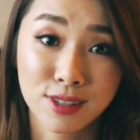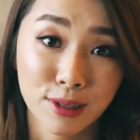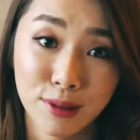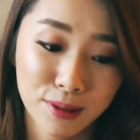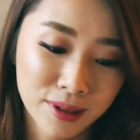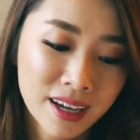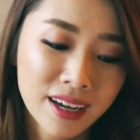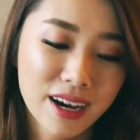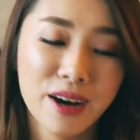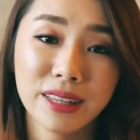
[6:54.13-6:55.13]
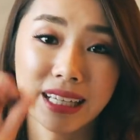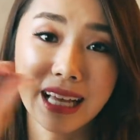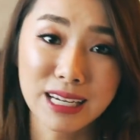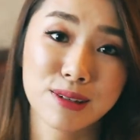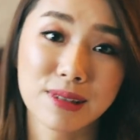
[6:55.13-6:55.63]
So all the
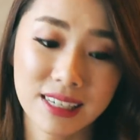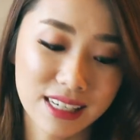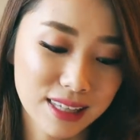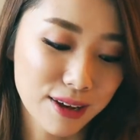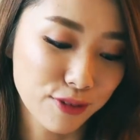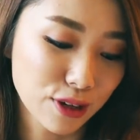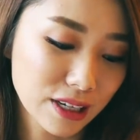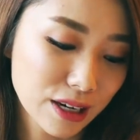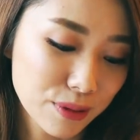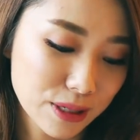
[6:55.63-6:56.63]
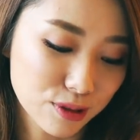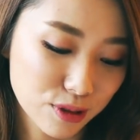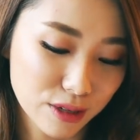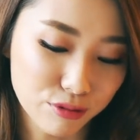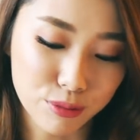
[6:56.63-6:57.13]
lashes just start falling out once you
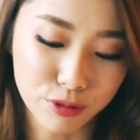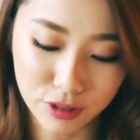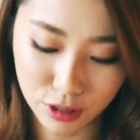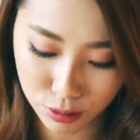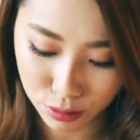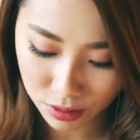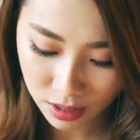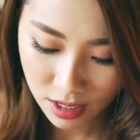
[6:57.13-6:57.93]
try to remove the glue.